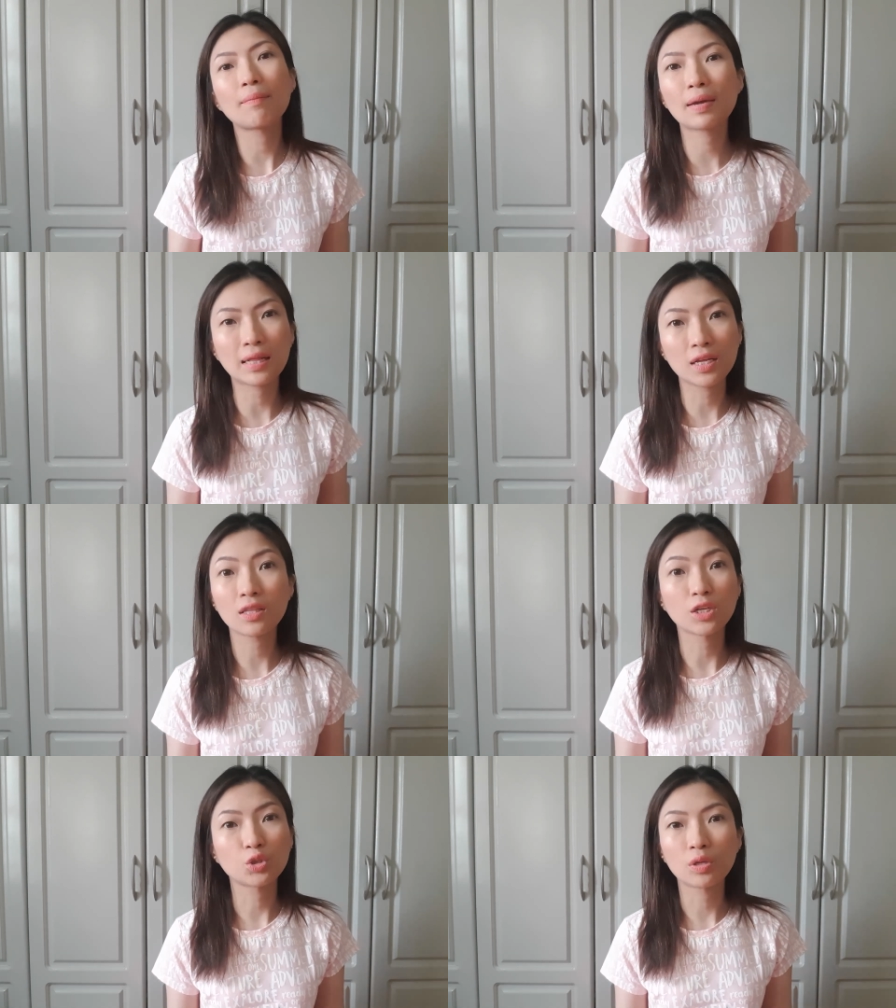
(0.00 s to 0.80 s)
get in
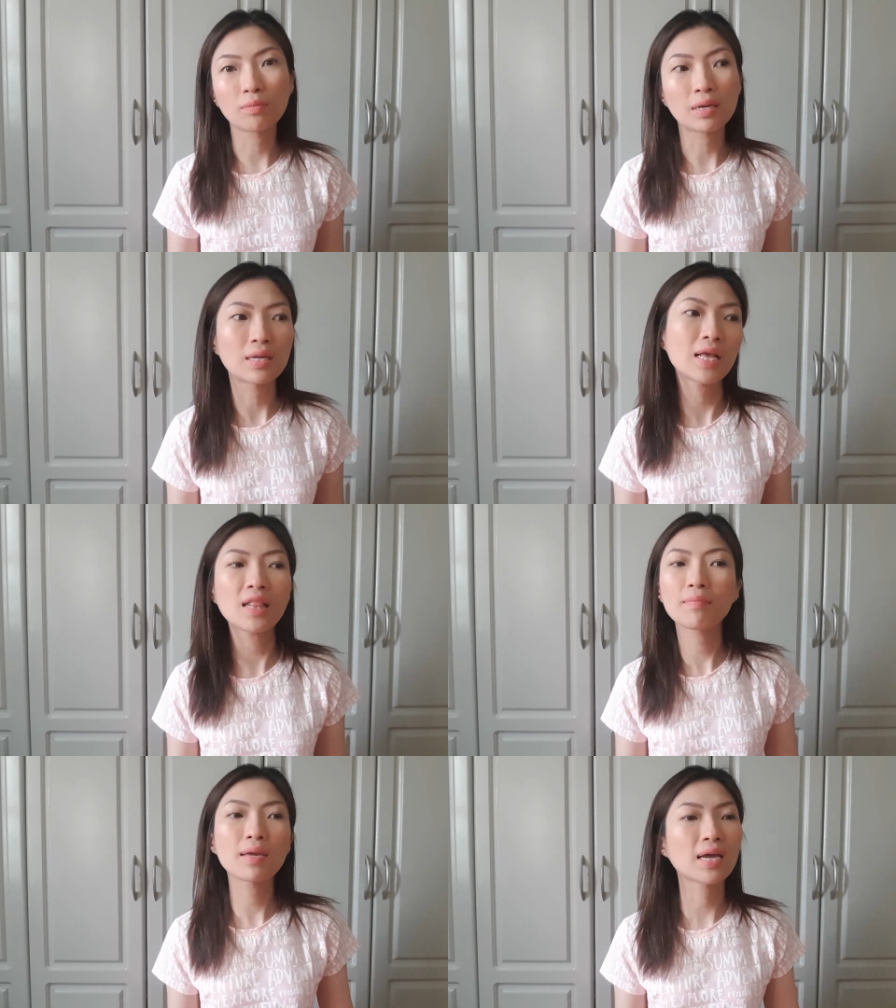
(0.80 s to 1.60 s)
touch with me.
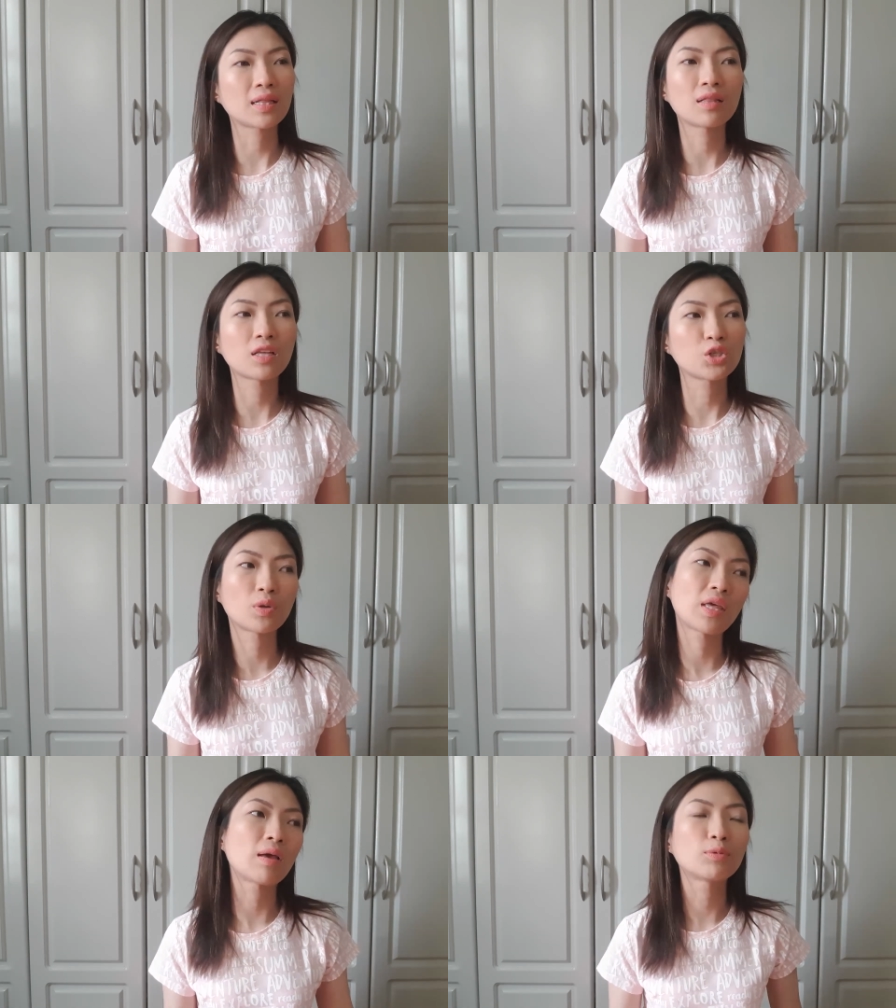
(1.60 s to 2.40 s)
Let me get in touch
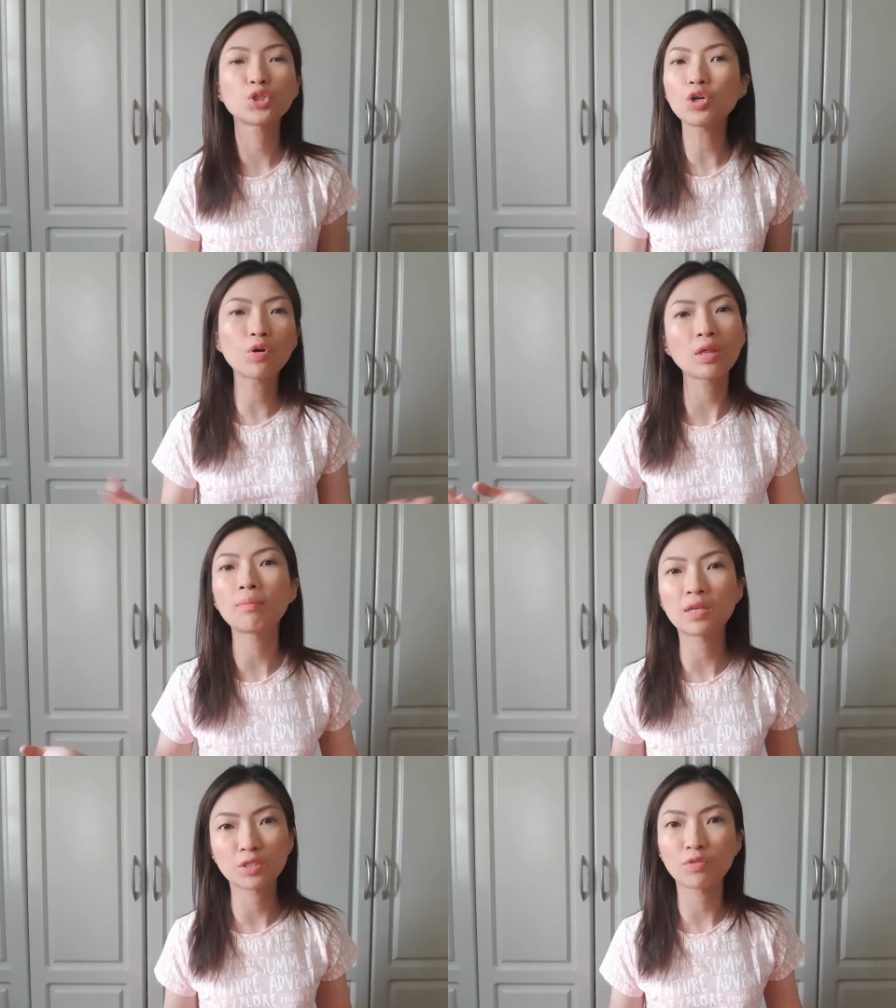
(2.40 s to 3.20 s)
with them. Show
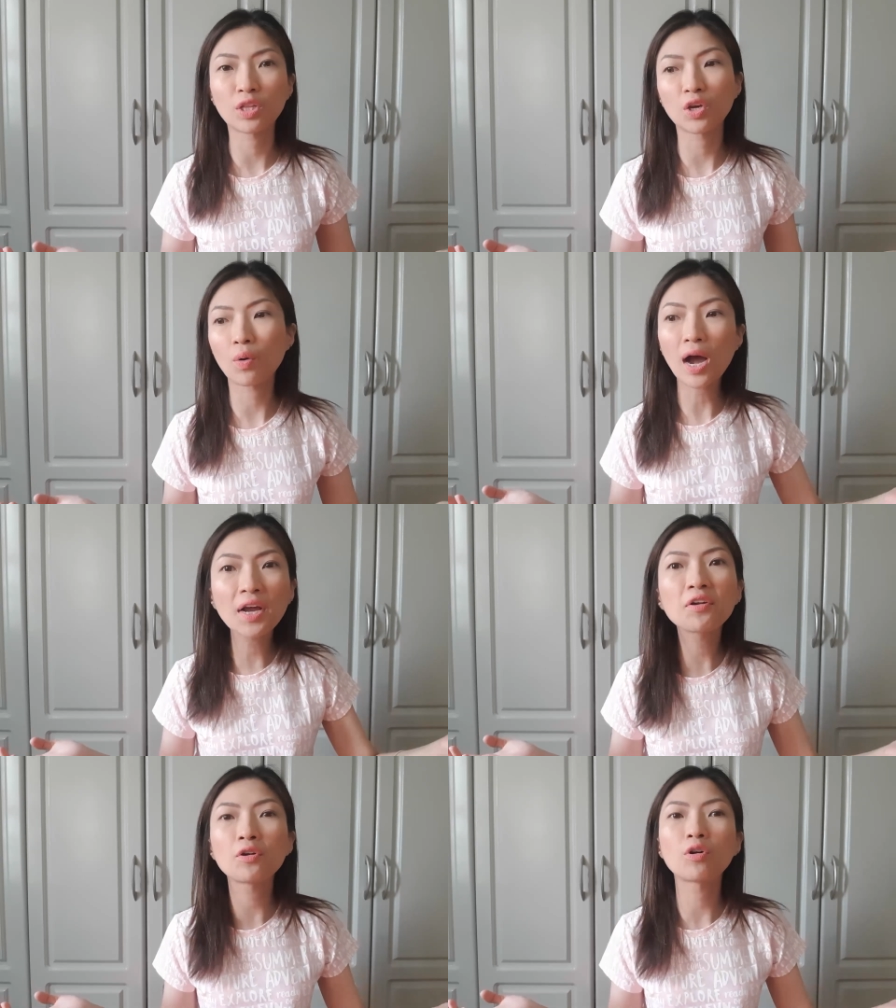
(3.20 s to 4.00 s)
them this video.
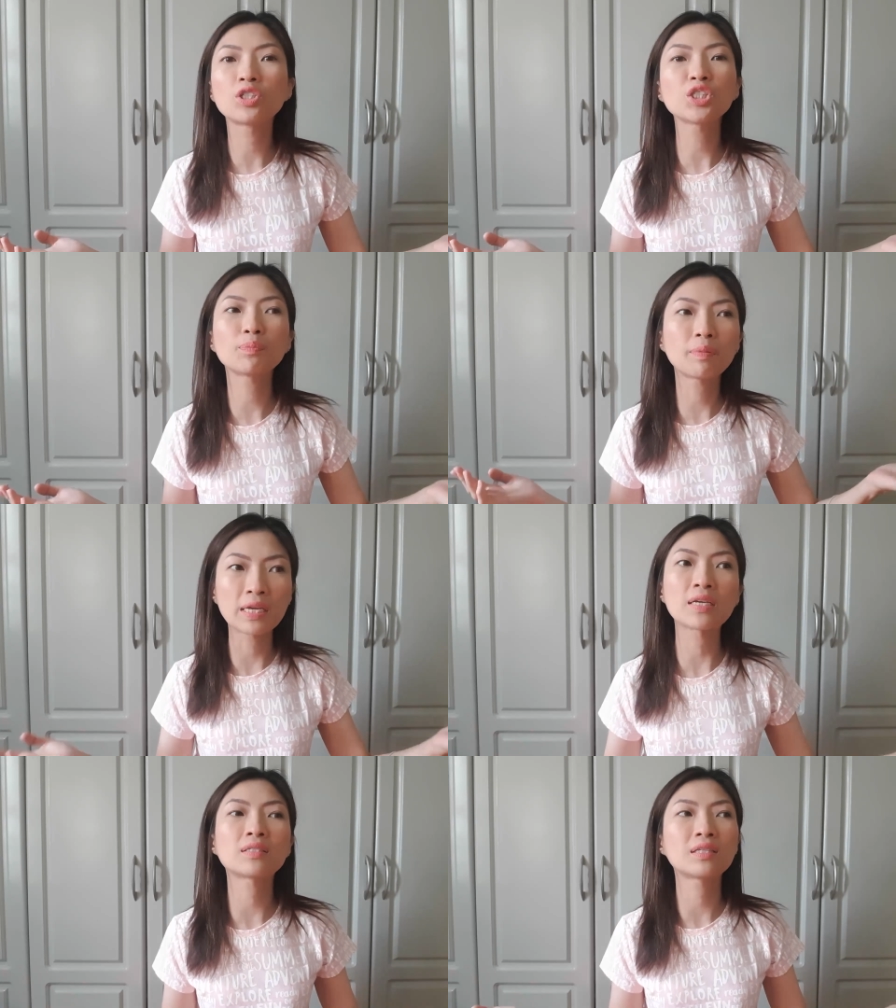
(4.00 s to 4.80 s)
I don't know. Just
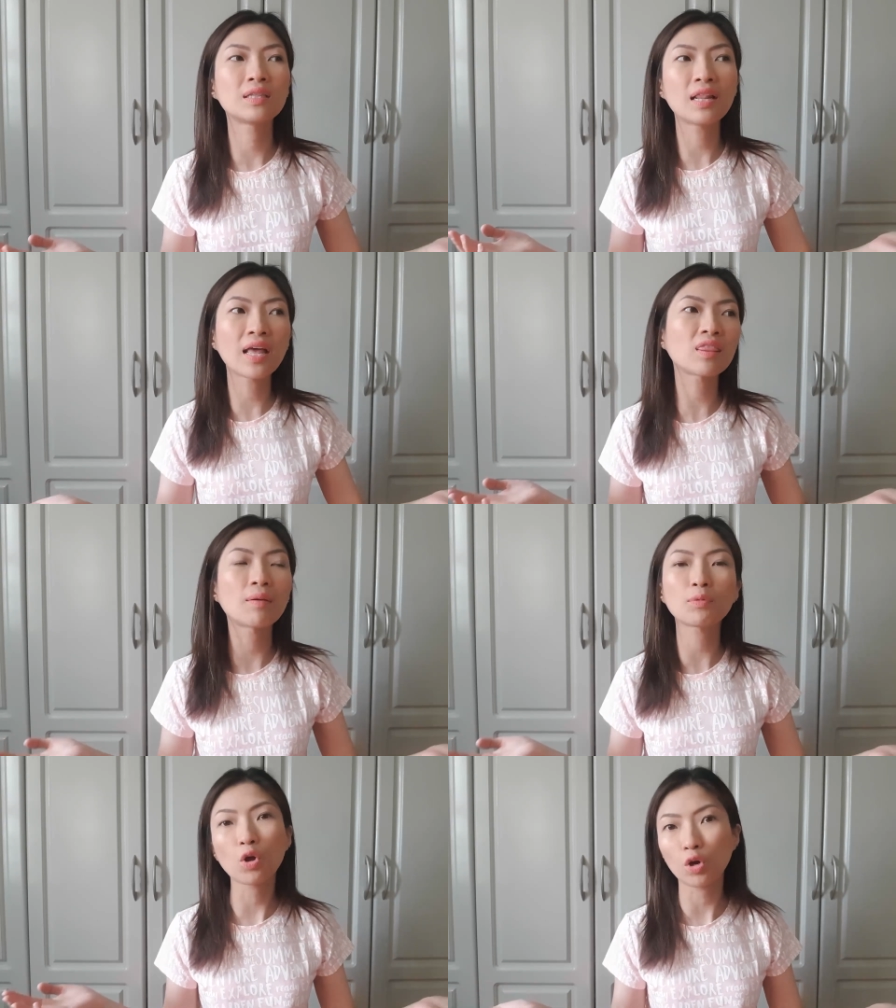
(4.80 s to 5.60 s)
please let
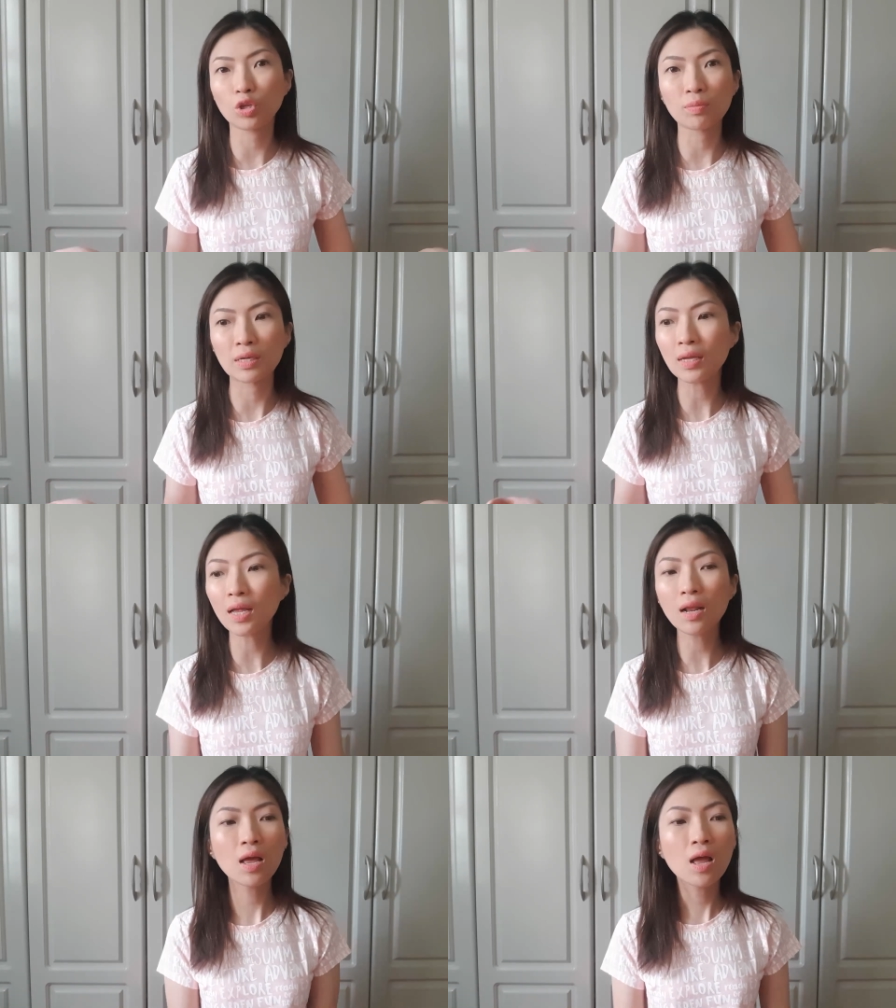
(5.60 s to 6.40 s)
them talk to me.
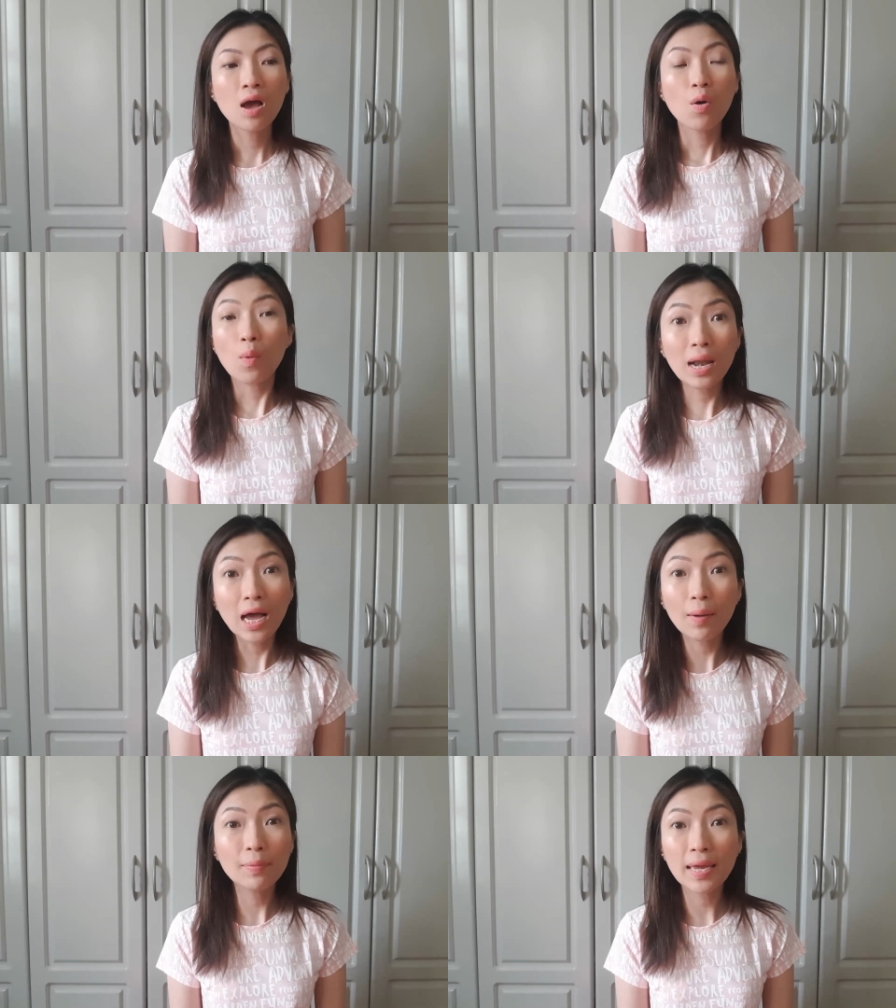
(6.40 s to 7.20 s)
Then, walang
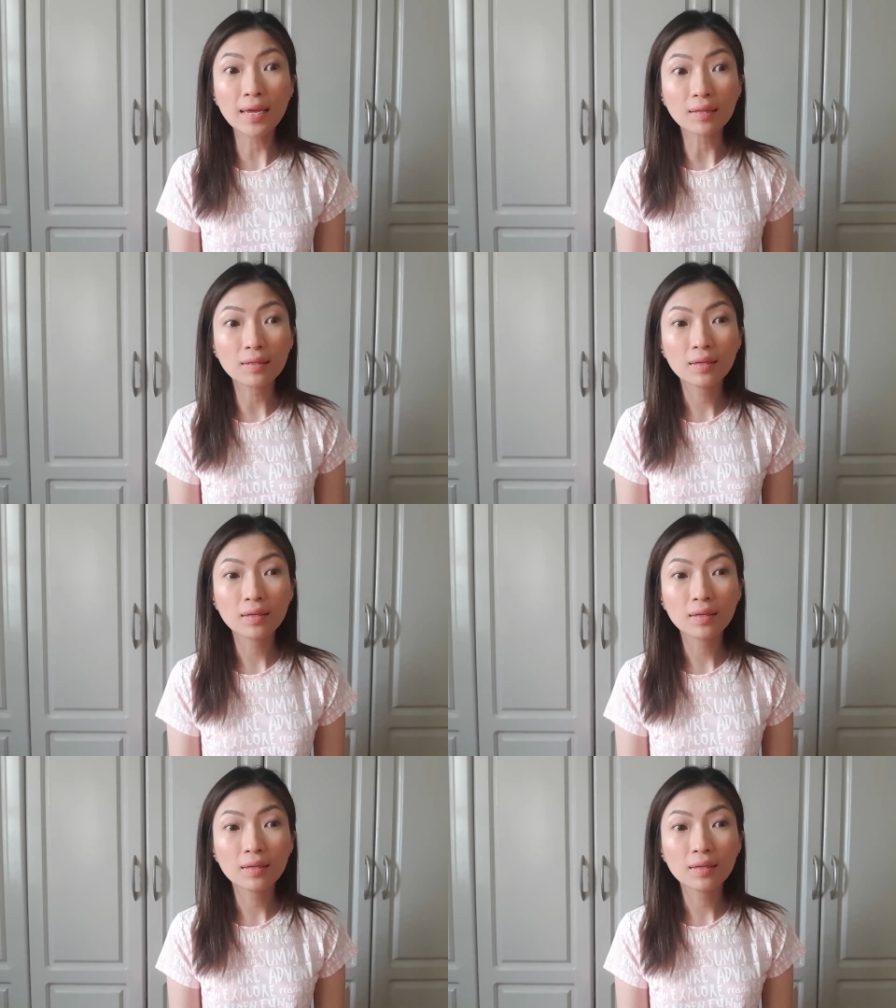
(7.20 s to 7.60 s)
update.